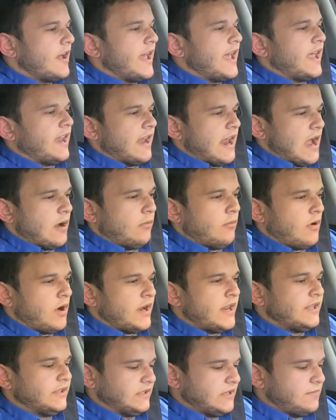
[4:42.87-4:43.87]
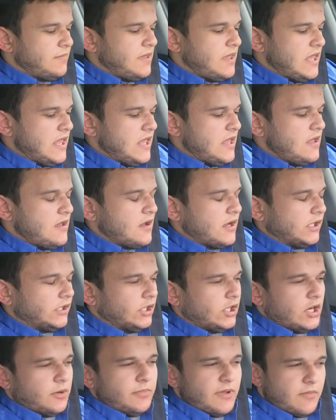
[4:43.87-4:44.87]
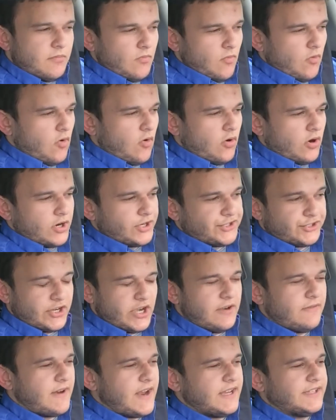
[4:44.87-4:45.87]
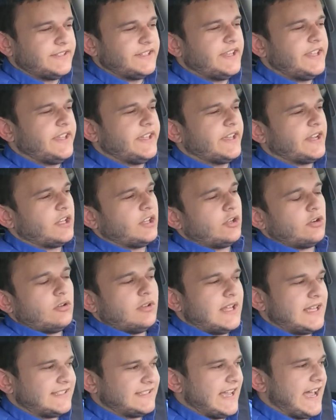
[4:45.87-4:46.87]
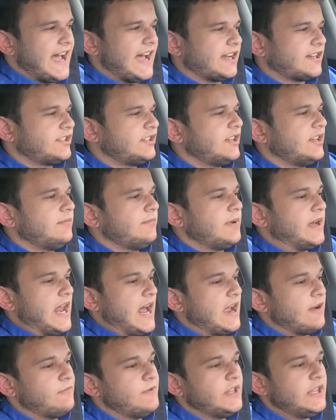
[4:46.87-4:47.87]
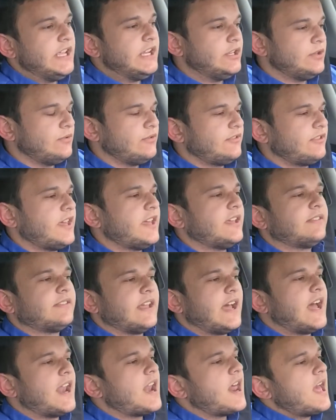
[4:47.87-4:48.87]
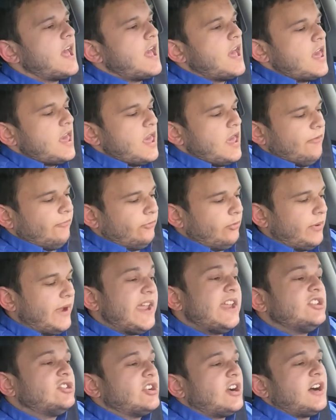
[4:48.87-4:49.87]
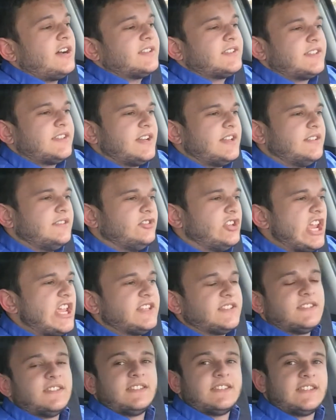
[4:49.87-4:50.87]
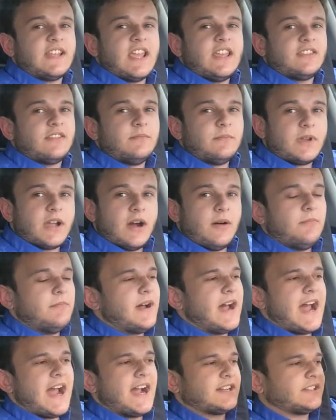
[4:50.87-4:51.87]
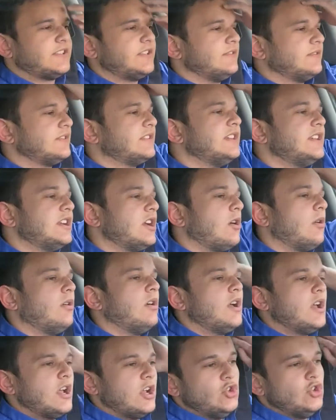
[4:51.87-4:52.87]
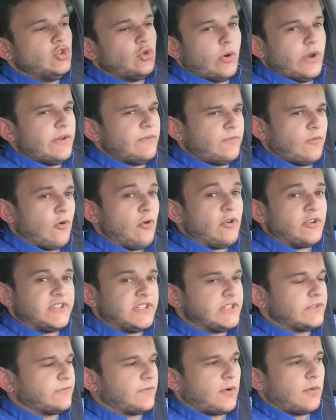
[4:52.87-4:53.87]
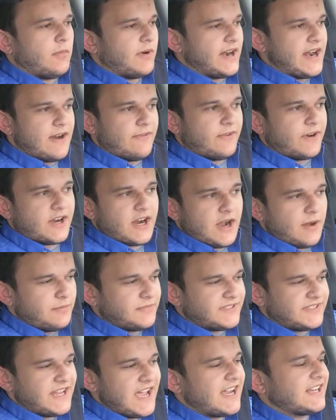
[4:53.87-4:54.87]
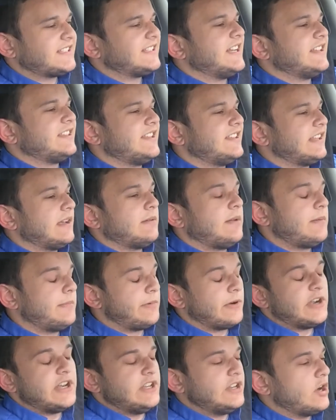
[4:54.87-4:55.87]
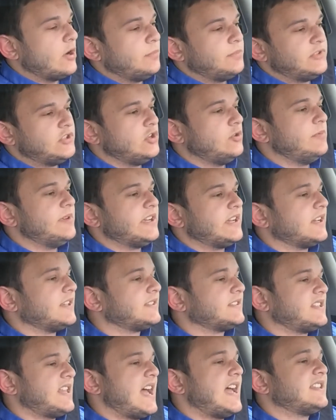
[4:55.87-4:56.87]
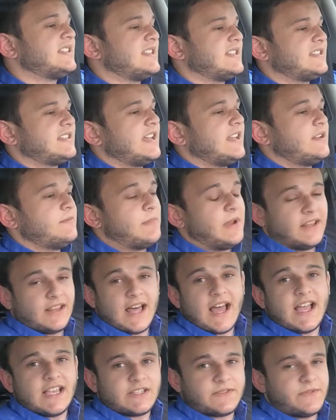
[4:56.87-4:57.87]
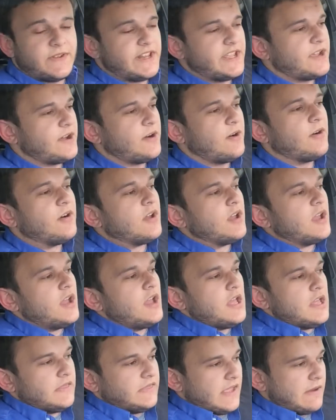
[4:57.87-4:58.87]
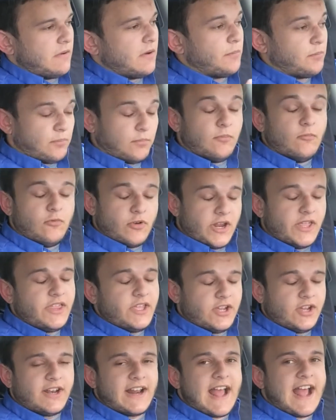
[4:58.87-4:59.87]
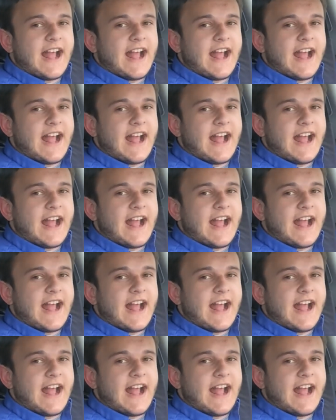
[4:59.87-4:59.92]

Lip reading: And I want it to be a little bit more street racing and a little less action, but I really do think that if Dwayne Johnson and Jason Statham come back to you know, join forces for whatever comes next, I think that would be pretty dope too, because as I said in my last video, they were really good